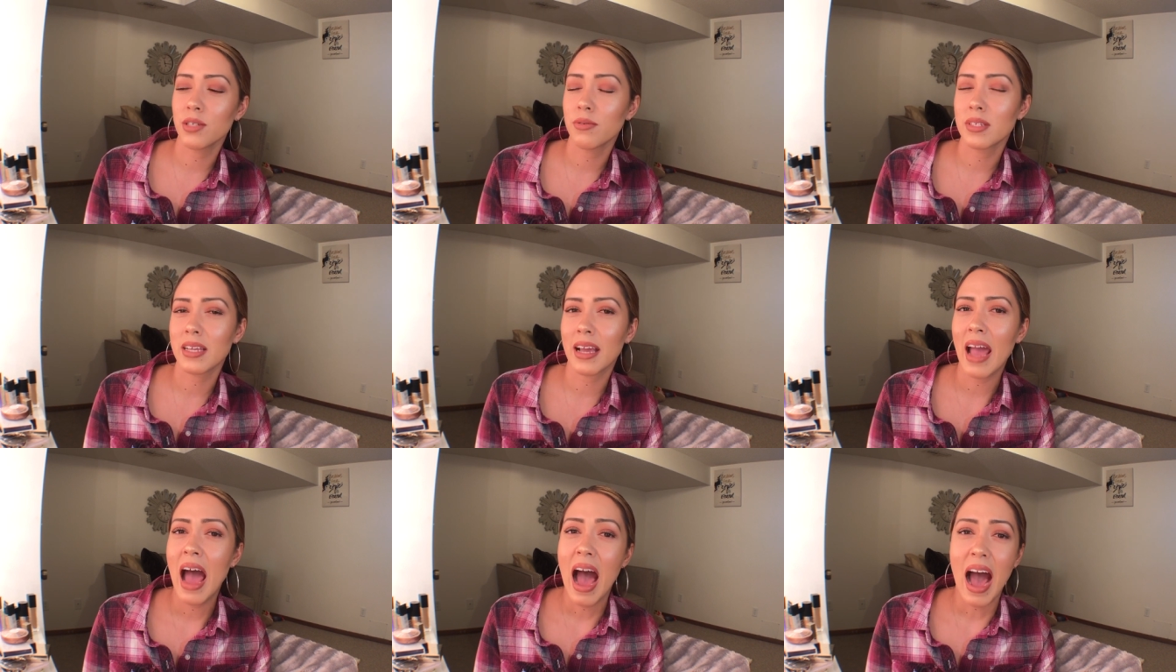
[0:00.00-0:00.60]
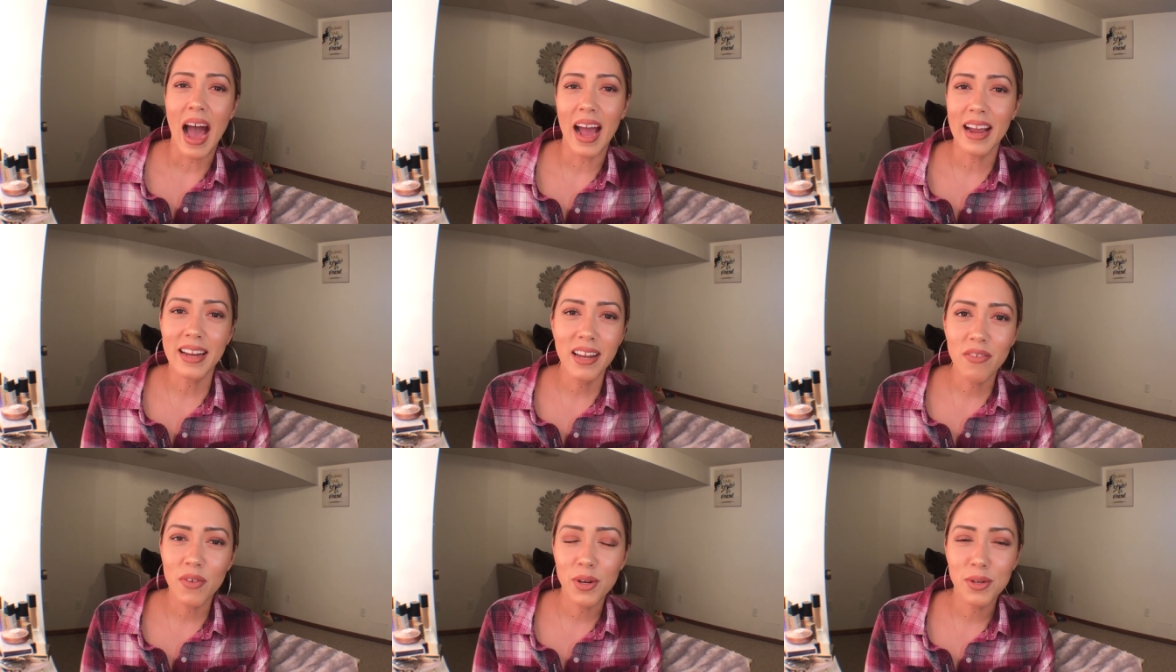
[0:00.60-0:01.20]
She was like, I
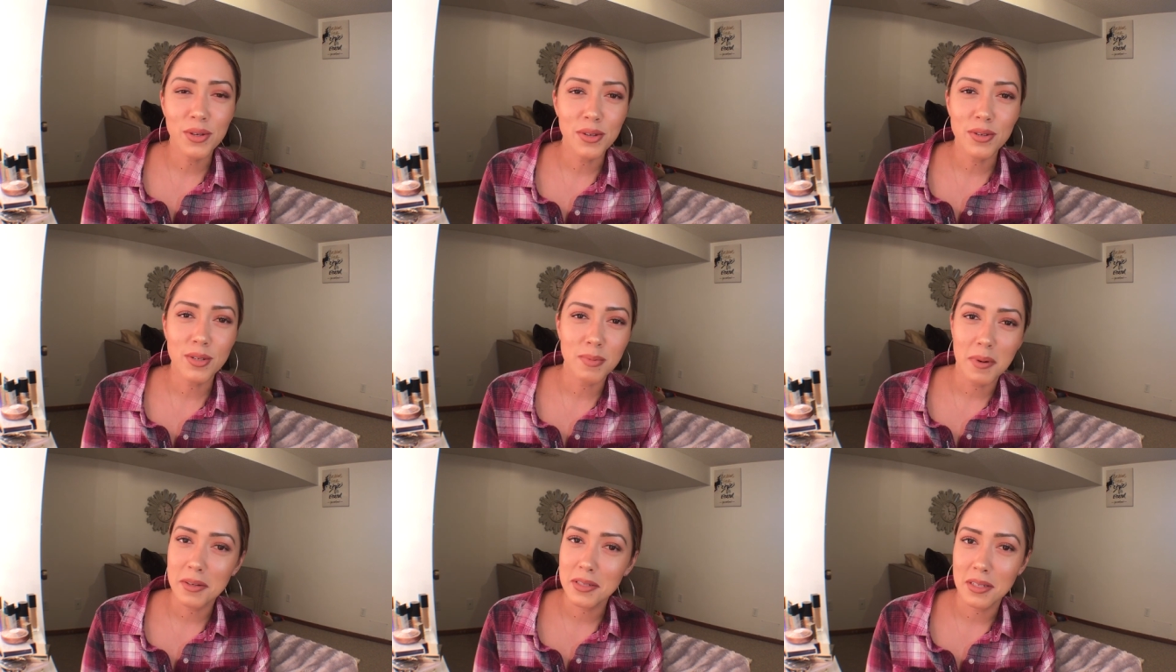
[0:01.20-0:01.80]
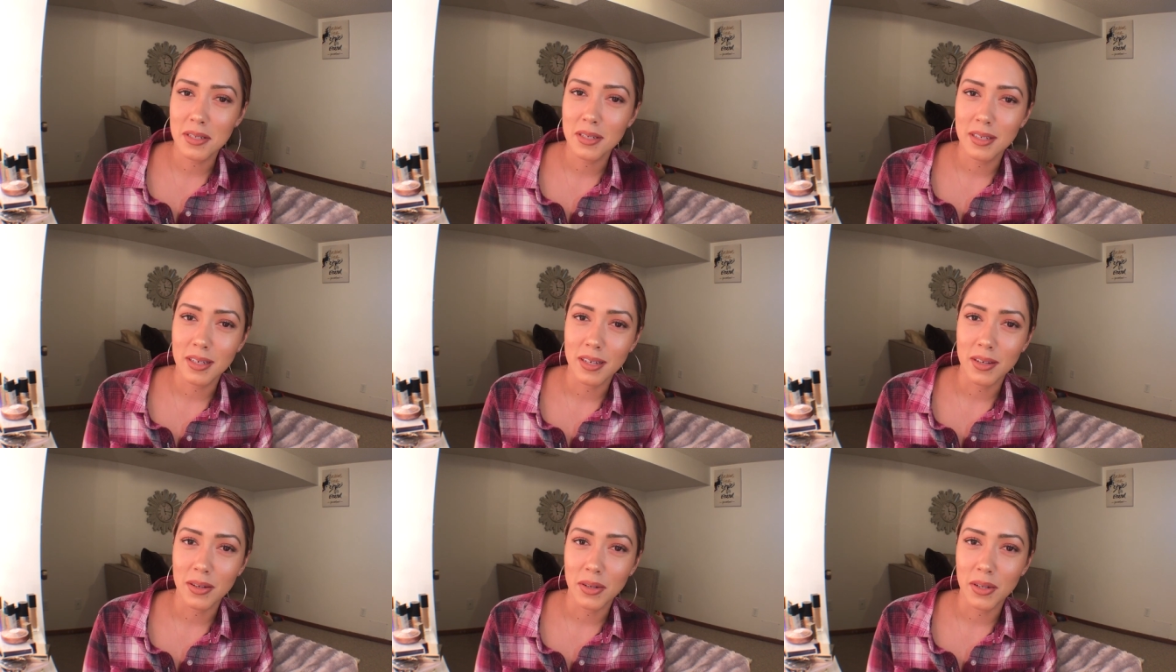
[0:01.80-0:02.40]
never knew you were supposed
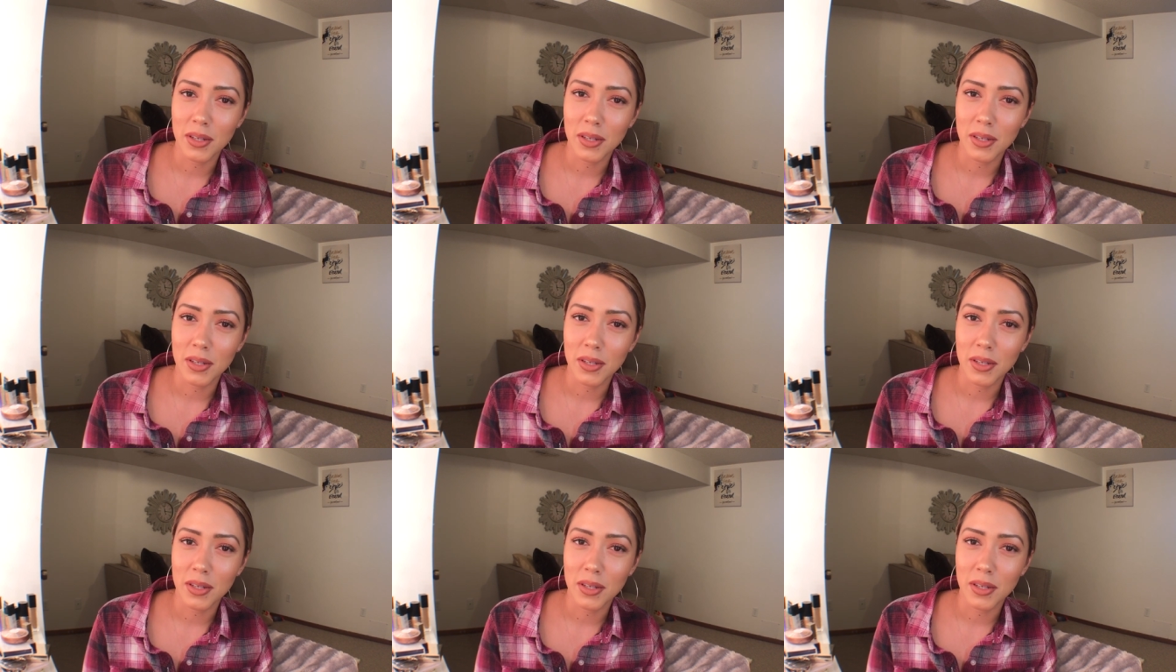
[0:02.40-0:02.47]
to